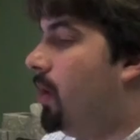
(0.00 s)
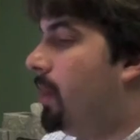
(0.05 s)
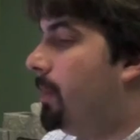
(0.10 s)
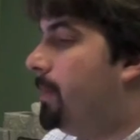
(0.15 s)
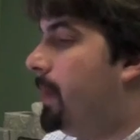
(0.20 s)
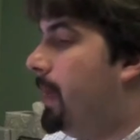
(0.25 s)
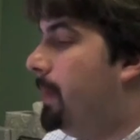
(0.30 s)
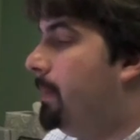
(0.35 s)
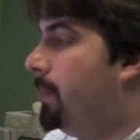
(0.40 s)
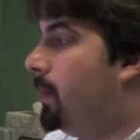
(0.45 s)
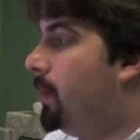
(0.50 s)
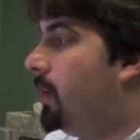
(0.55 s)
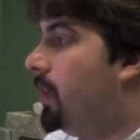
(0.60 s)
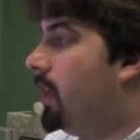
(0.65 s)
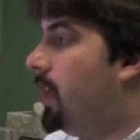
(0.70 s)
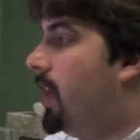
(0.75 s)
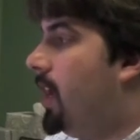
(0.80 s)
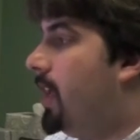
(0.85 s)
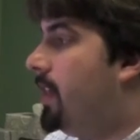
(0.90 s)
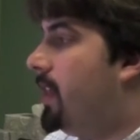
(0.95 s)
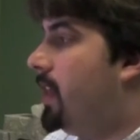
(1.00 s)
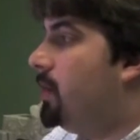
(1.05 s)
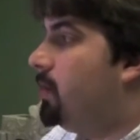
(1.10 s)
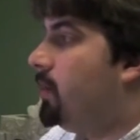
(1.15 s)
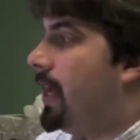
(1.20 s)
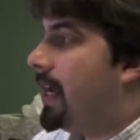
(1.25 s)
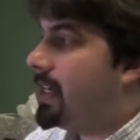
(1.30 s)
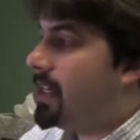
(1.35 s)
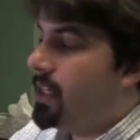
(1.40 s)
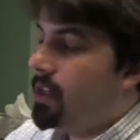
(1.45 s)
all the people, and then it
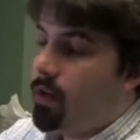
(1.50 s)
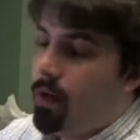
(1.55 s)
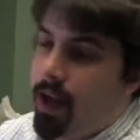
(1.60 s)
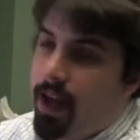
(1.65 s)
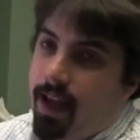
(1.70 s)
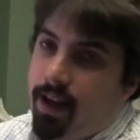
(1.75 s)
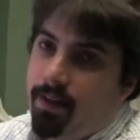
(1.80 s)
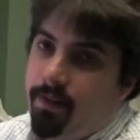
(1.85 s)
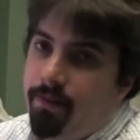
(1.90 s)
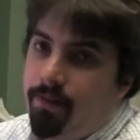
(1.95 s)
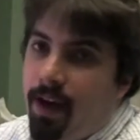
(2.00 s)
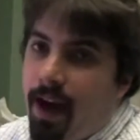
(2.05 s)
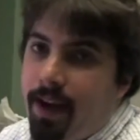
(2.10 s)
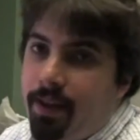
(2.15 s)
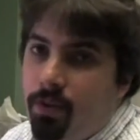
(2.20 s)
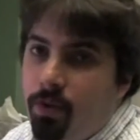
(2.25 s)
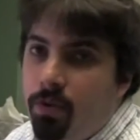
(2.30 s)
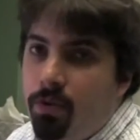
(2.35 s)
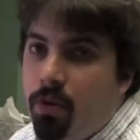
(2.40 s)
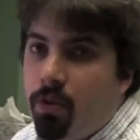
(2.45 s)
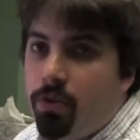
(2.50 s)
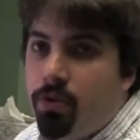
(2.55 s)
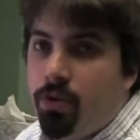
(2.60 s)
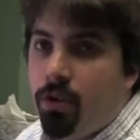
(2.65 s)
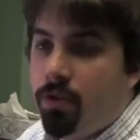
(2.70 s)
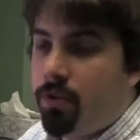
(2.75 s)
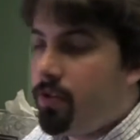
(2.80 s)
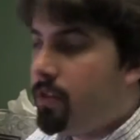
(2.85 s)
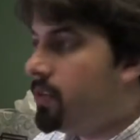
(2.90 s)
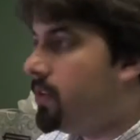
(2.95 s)
will actually go ahead and fine-tune those
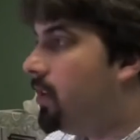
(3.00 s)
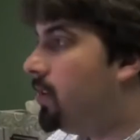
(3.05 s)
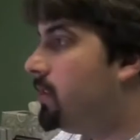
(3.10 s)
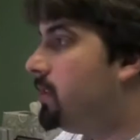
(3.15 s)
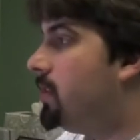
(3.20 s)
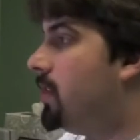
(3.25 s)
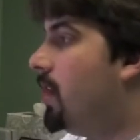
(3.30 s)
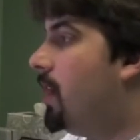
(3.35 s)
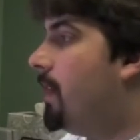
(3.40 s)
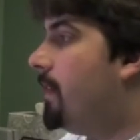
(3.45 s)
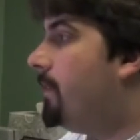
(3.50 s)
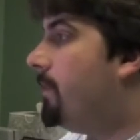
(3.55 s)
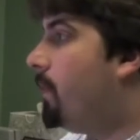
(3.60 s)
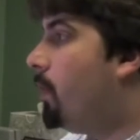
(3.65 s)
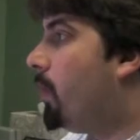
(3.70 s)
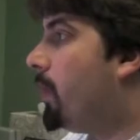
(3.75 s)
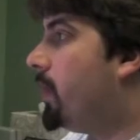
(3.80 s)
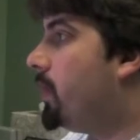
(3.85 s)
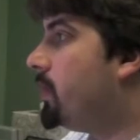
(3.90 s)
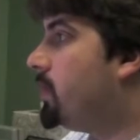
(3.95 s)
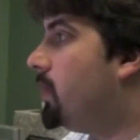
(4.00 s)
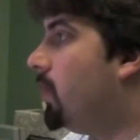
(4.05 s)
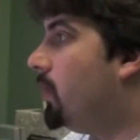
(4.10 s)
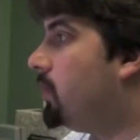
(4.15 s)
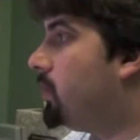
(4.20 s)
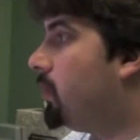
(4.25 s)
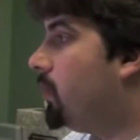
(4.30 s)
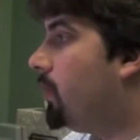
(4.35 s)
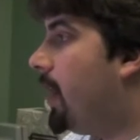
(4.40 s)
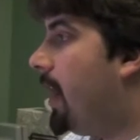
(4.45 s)
search results for your
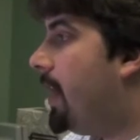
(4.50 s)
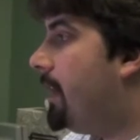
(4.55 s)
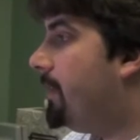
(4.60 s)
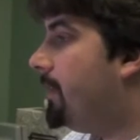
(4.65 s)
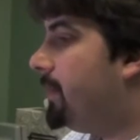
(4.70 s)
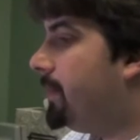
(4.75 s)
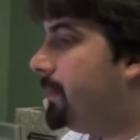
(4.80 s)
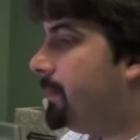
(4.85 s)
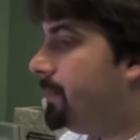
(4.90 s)
social graph.